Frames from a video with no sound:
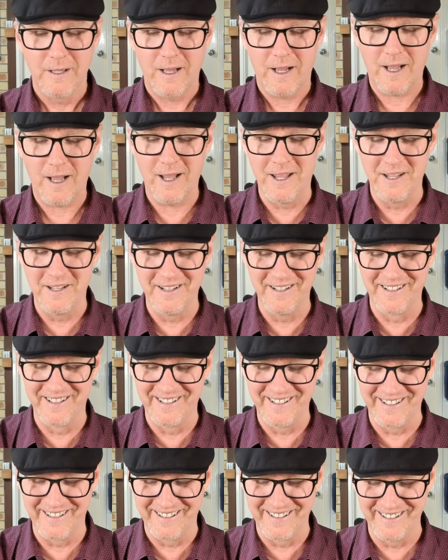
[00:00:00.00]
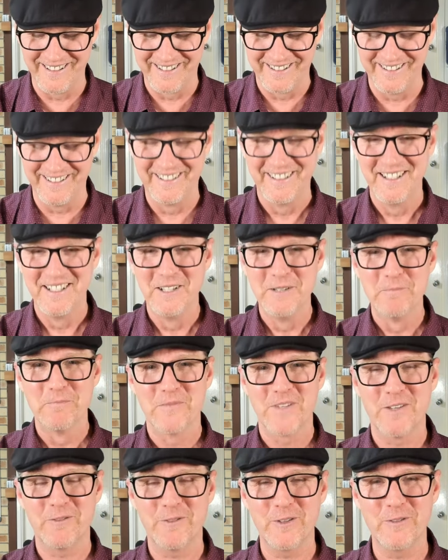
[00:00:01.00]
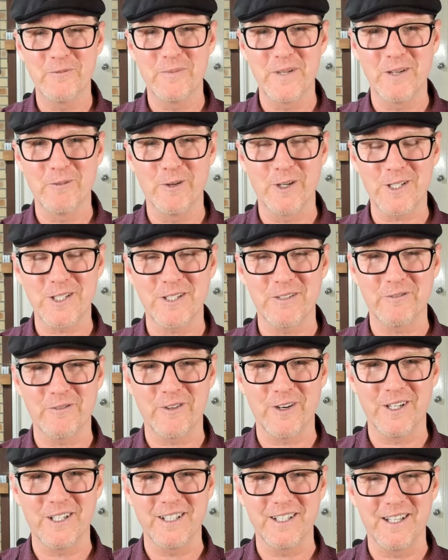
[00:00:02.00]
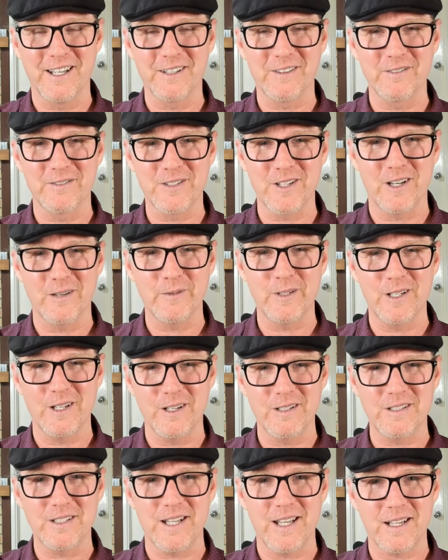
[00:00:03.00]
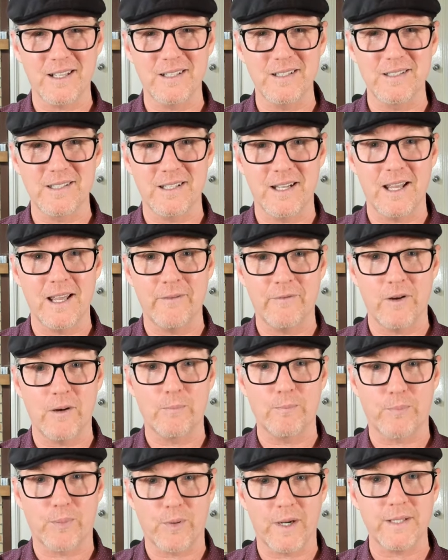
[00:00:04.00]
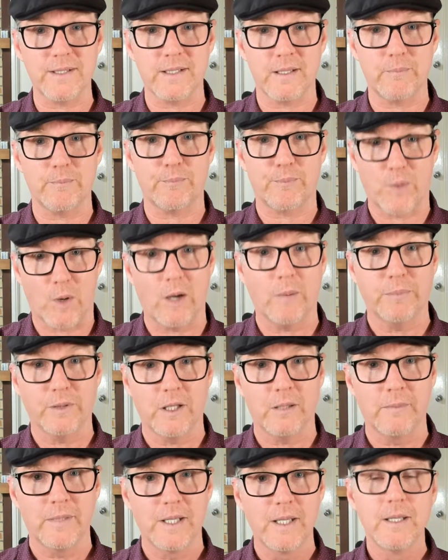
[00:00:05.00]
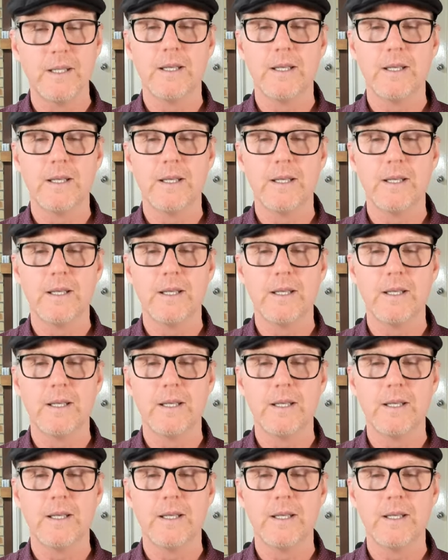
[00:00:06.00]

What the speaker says: If you've been watching for any length of time, you know tech is an ever-present problem.